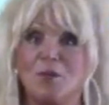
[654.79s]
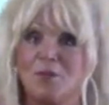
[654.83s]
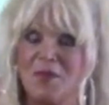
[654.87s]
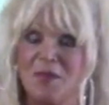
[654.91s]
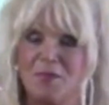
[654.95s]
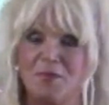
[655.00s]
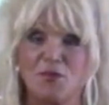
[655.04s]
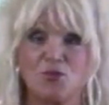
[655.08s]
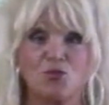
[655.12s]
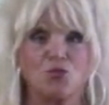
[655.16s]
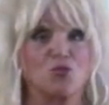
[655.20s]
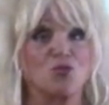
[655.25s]

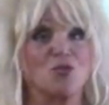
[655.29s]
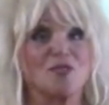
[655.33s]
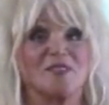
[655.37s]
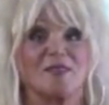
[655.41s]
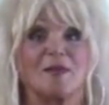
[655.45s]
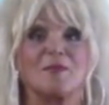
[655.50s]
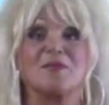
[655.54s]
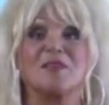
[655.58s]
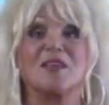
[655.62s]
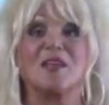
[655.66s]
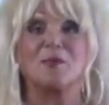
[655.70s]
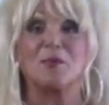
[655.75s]
Maybe to do
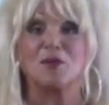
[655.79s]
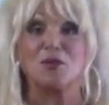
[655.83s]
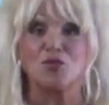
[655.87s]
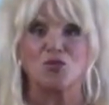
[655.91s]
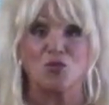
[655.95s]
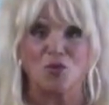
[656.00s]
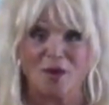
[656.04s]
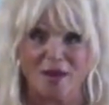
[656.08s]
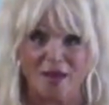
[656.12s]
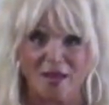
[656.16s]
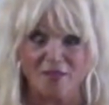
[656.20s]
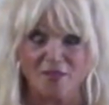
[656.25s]
something
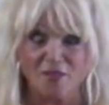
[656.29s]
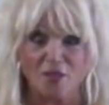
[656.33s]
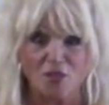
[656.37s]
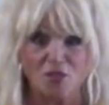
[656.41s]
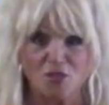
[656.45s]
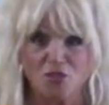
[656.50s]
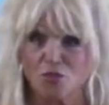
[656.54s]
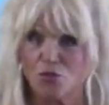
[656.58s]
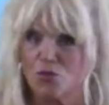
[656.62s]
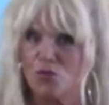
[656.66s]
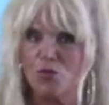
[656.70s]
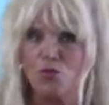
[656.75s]
about your health
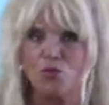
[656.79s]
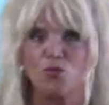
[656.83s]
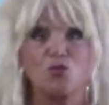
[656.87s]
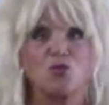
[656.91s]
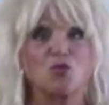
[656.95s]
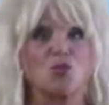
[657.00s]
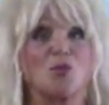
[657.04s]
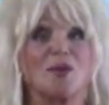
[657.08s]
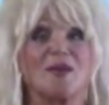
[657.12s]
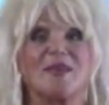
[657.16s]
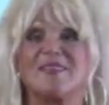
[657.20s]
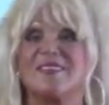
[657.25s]
also,
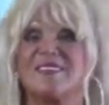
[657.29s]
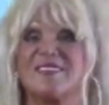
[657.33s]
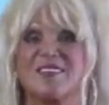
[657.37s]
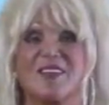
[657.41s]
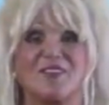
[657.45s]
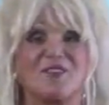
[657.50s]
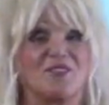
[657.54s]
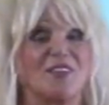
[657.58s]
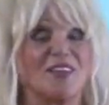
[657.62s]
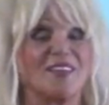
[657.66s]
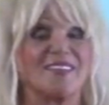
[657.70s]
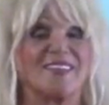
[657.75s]
lose weight,
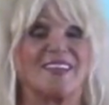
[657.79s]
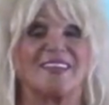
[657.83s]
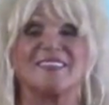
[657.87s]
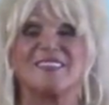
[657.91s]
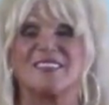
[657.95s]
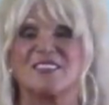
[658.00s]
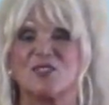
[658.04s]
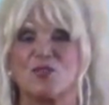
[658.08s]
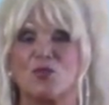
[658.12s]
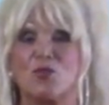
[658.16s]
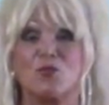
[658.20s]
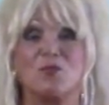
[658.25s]
stuff like that.
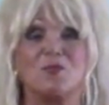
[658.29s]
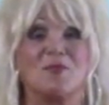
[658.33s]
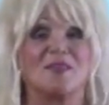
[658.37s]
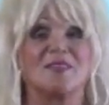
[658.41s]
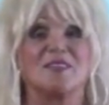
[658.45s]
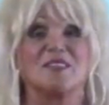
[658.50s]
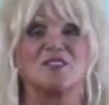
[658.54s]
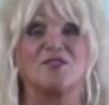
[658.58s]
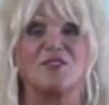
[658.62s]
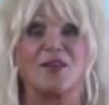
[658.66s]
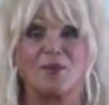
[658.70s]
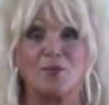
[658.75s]
This whole
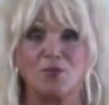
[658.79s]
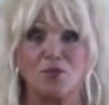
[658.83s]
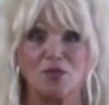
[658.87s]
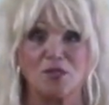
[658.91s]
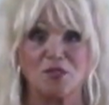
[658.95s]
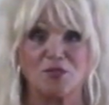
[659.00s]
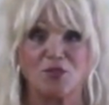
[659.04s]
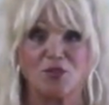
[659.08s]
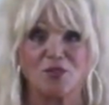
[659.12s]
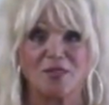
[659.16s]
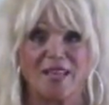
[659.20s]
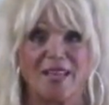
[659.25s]
month is
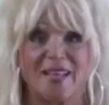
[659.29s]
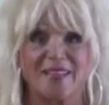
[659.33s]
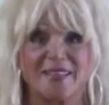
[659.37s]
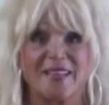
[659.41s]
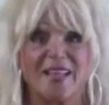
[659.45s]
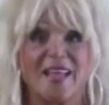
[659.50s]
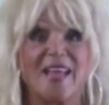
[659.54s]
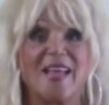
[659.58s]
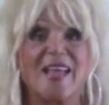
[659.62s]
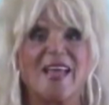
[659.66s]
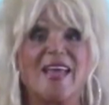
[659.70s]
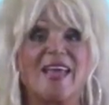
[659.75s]
fabulous for that.
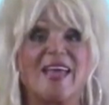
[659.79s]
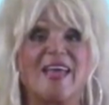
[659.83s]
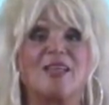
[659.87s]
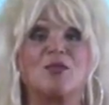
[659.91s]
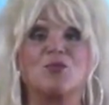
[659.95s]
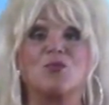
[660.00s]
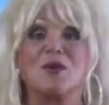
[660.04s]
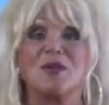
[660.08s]
And